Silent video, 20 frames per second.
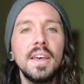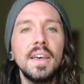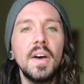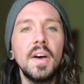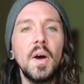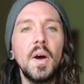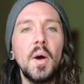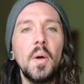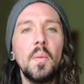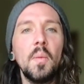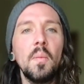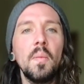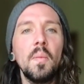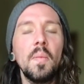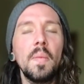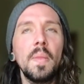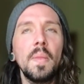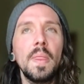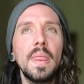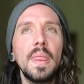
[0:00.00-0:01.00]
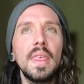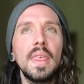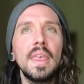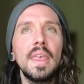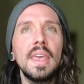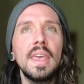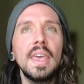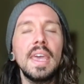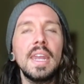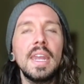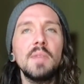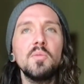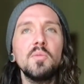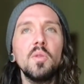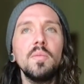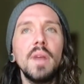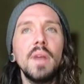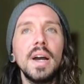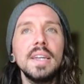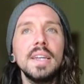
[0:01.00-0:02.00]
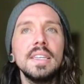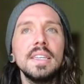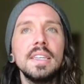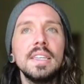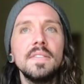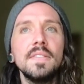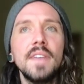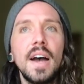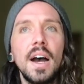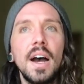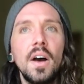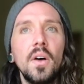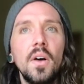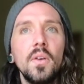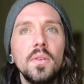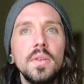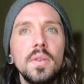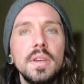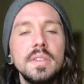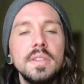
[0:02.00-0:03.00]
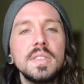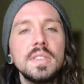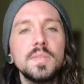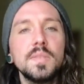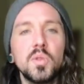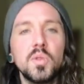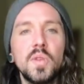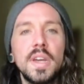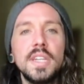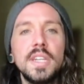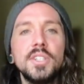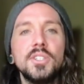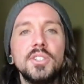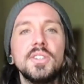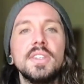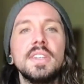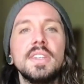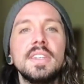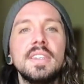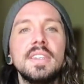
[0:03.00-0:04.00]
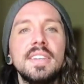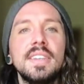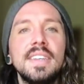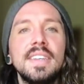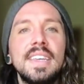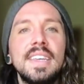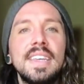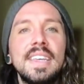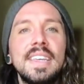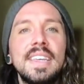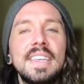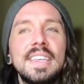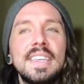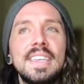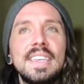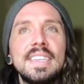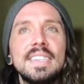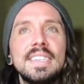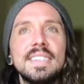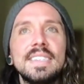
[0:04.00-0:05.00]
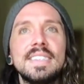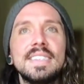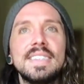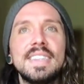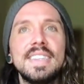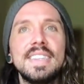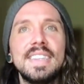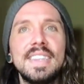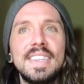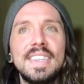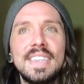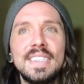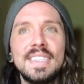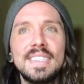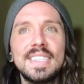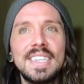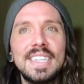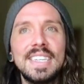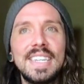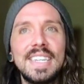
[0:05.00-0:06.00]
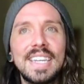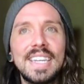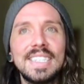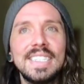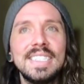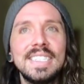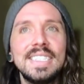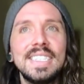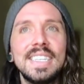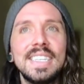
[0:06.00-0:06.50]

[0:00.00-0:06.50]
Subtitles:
And I'm reminded of how inspiration is connected to